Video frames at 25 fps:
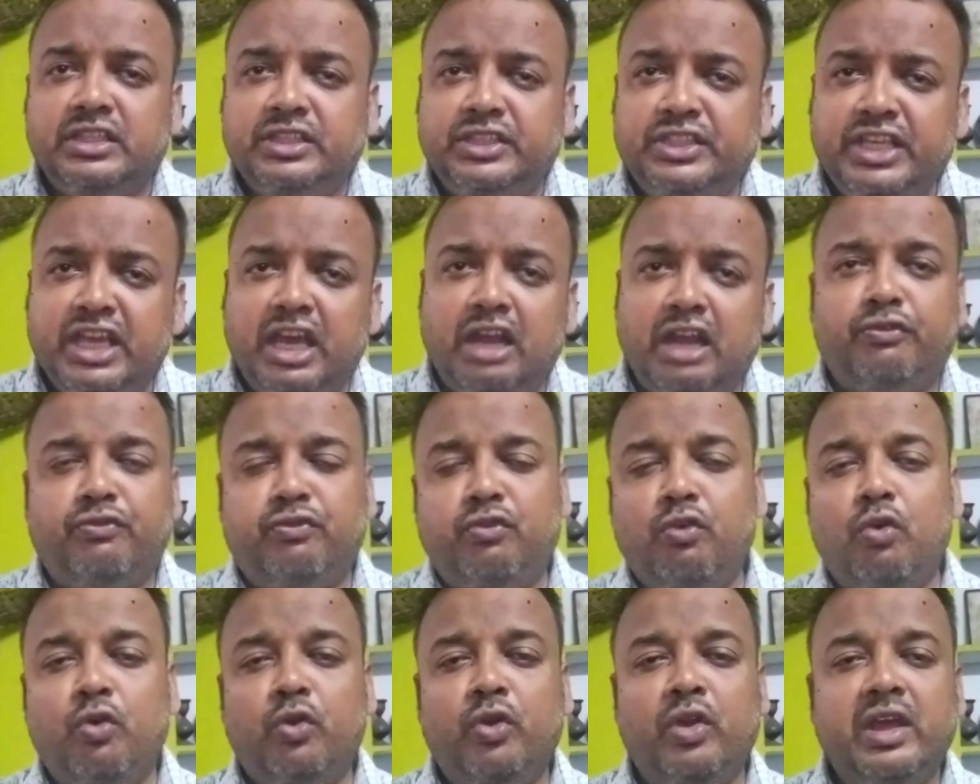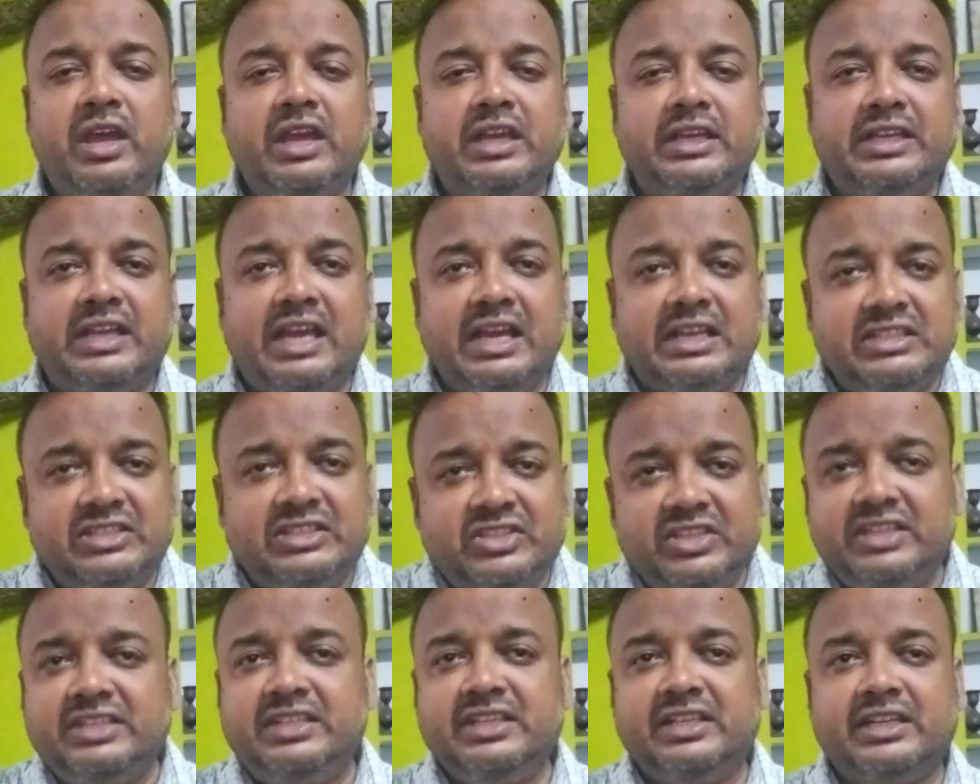therefore
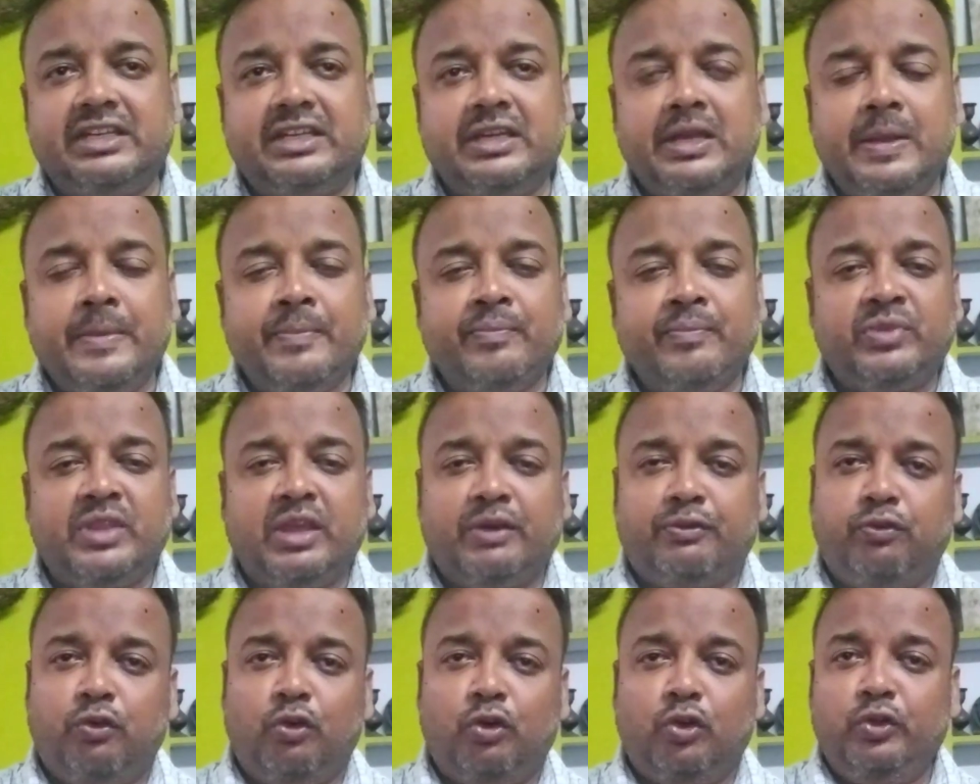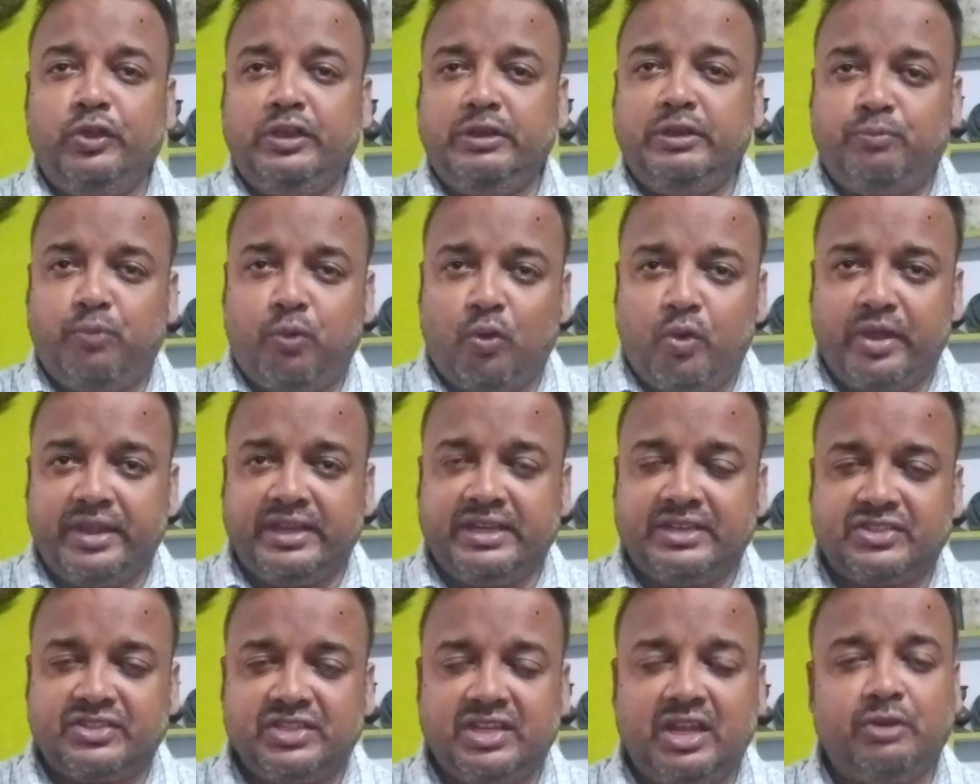consider the following
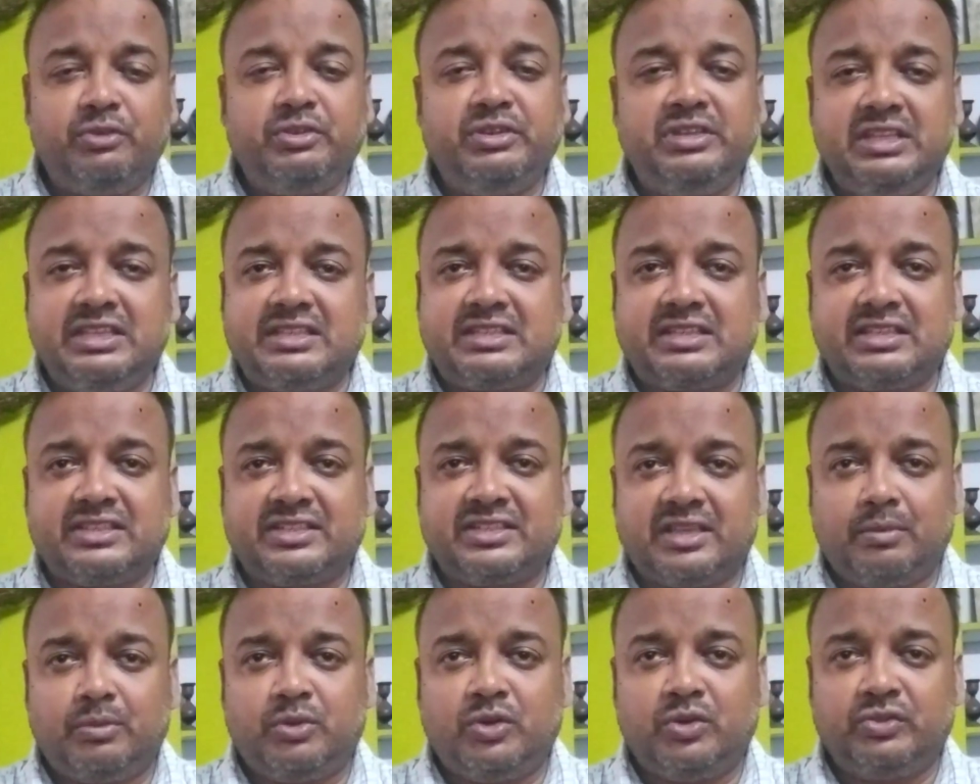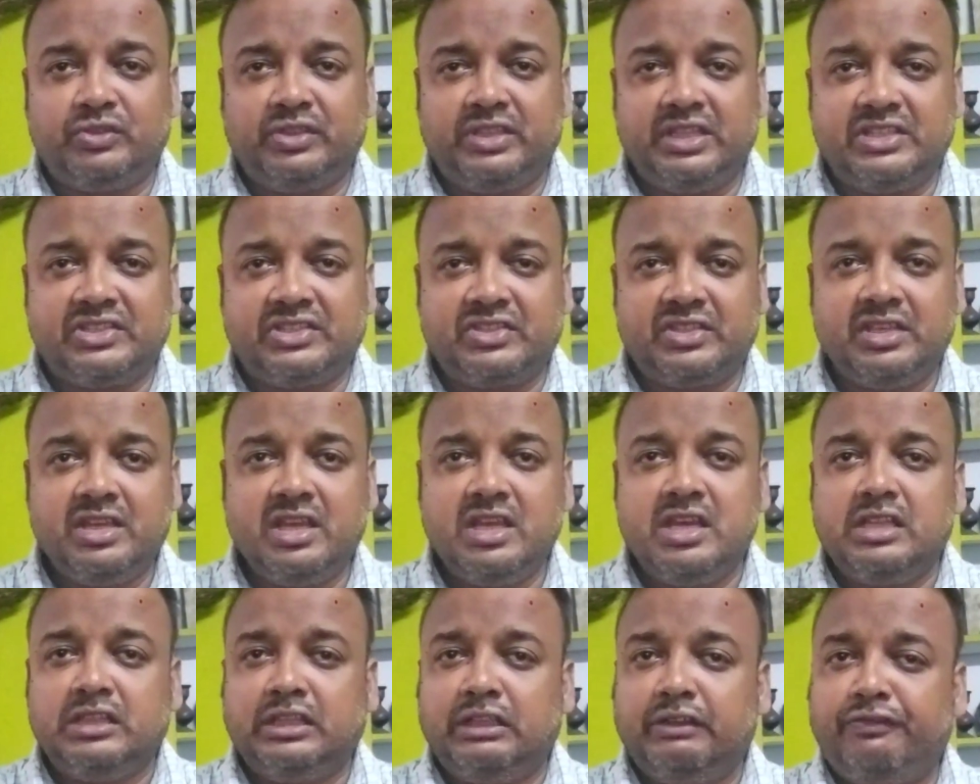points. Now we discuss about this.
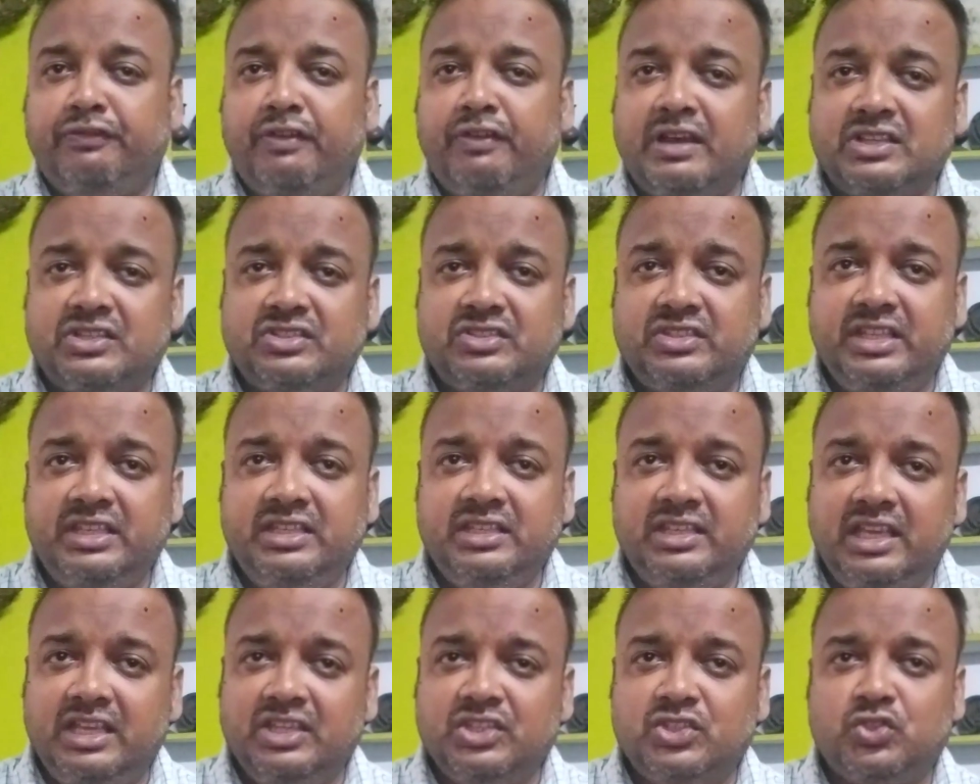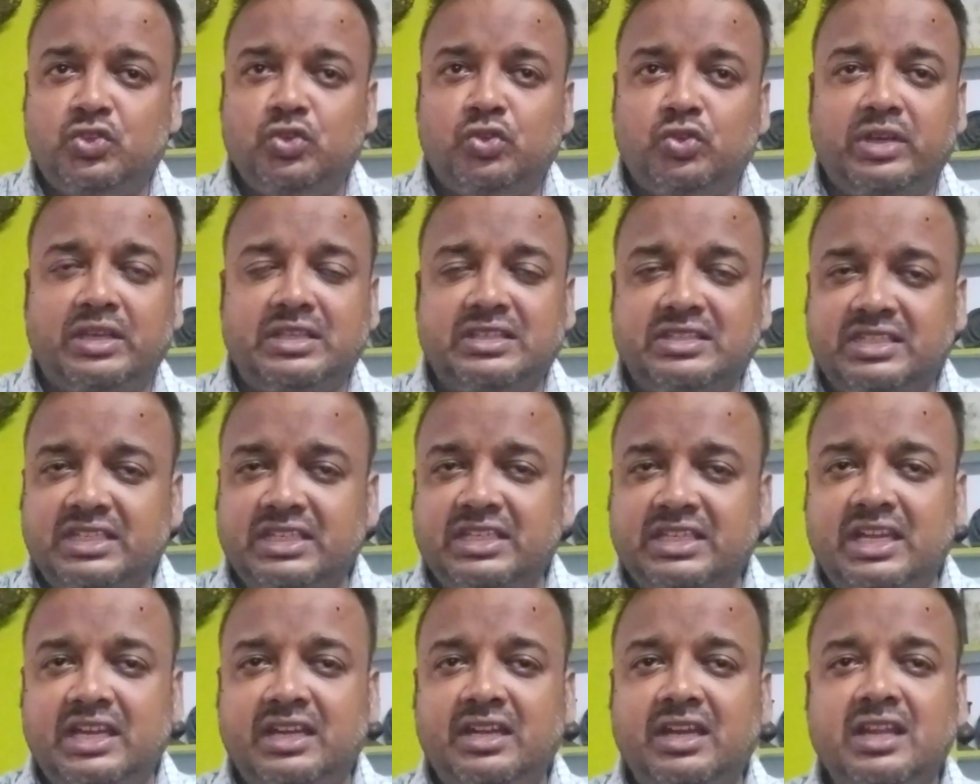The first thing is to
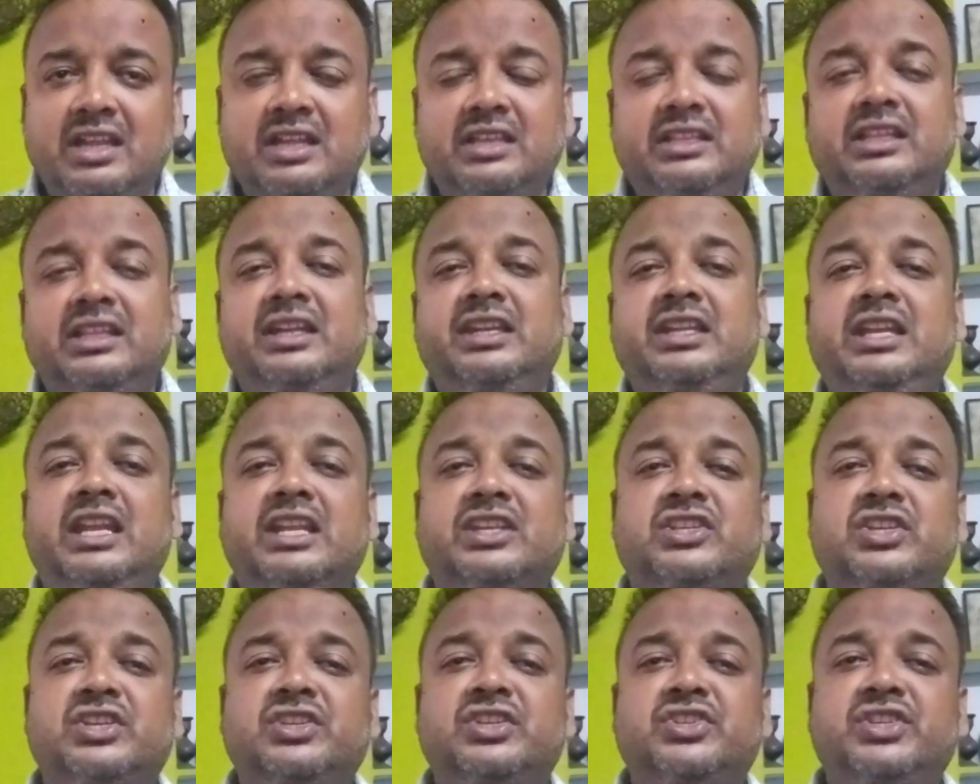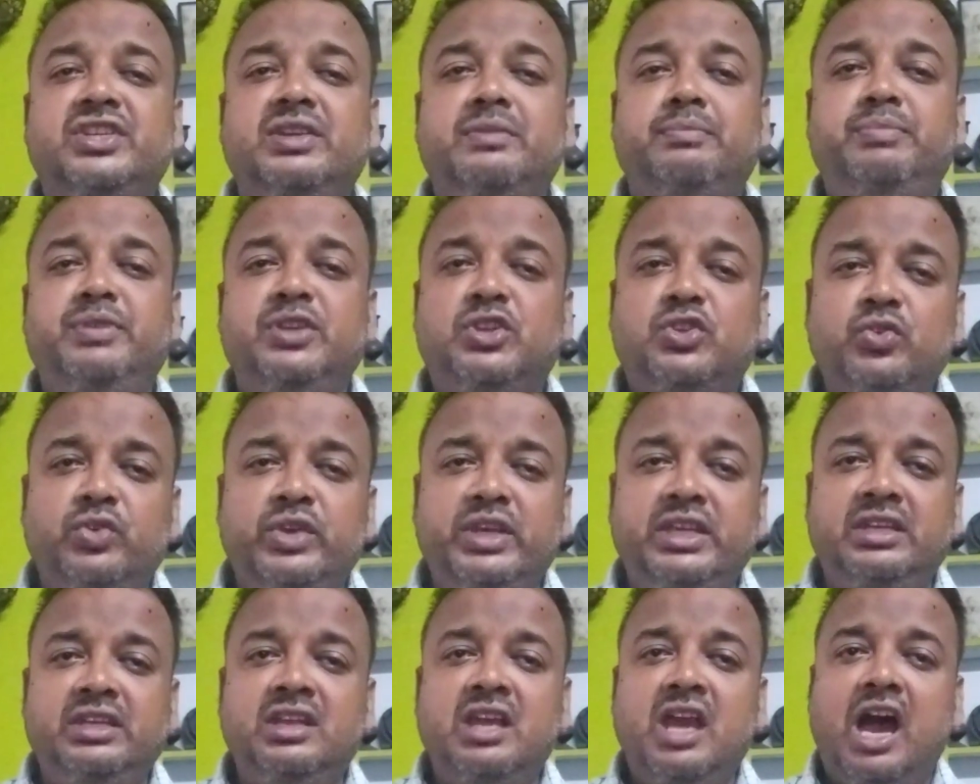consider the relationship
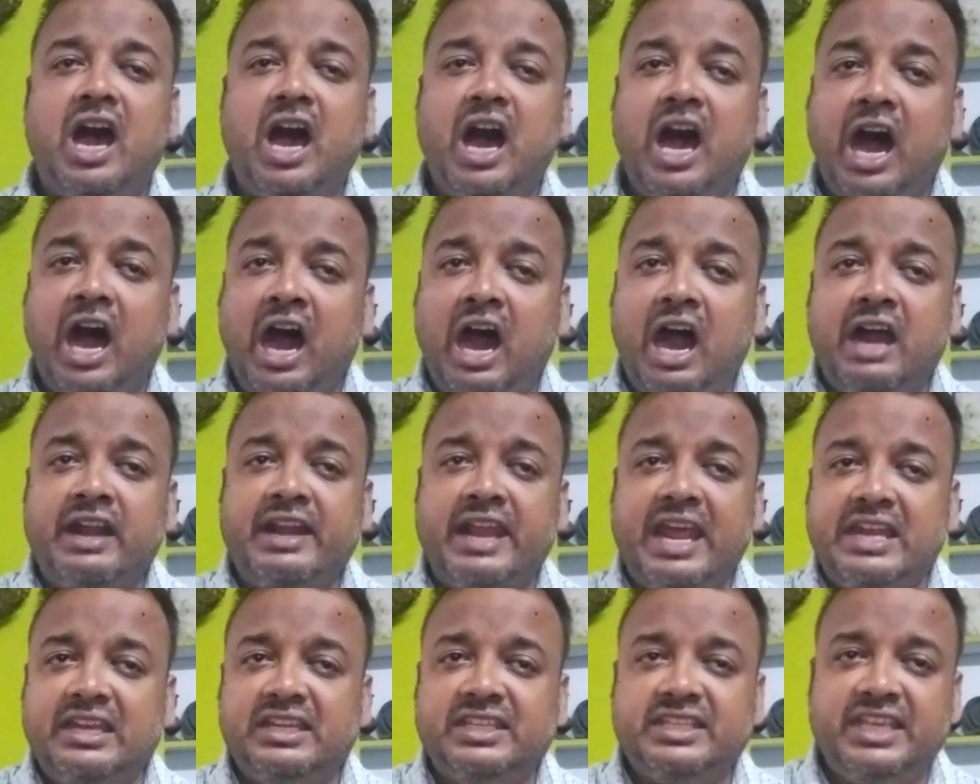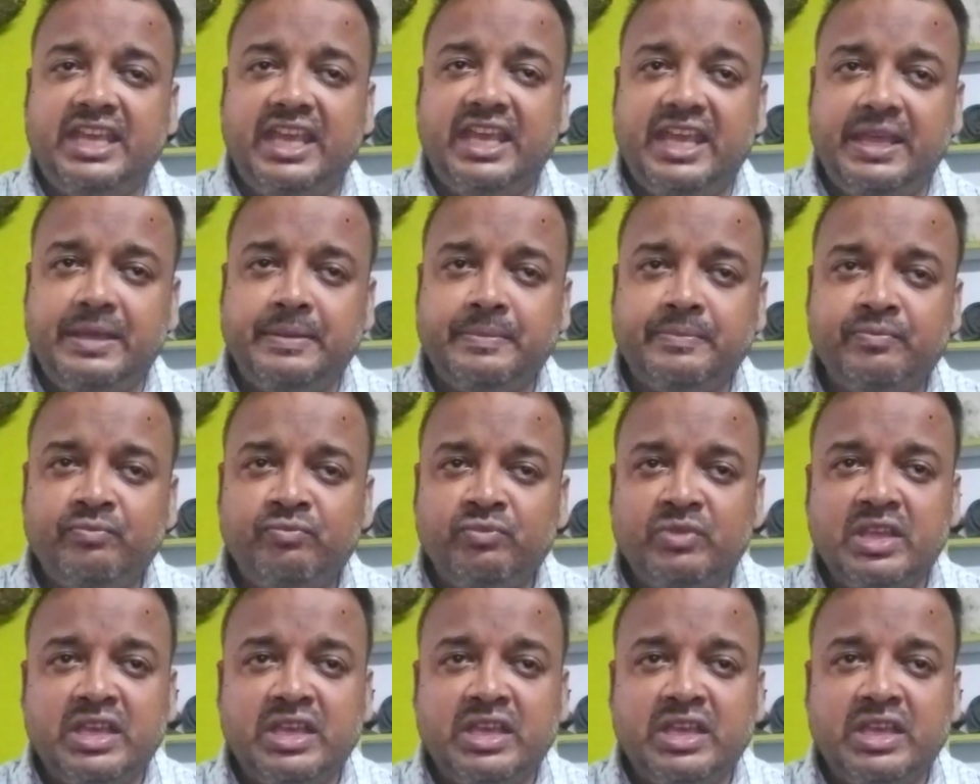between R and K.